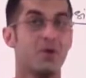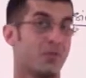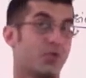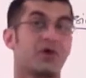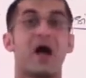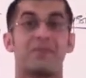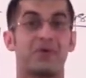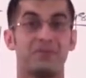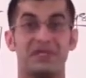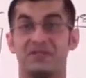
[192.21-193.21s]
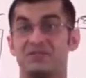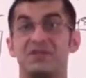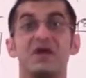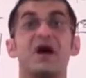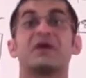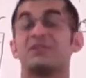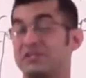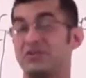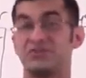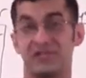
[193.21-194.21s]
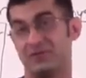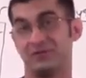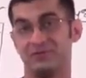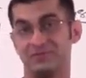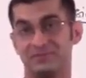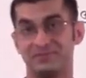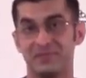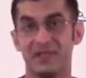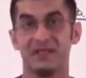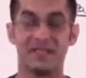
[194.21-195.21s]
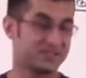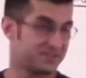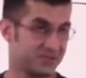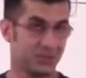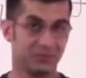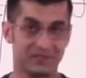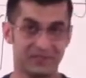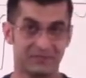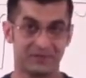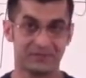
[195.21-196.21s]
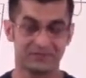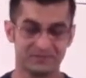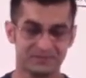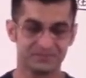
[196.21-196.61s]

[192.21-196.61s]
More copper means a cleaner signal. That's the only difference.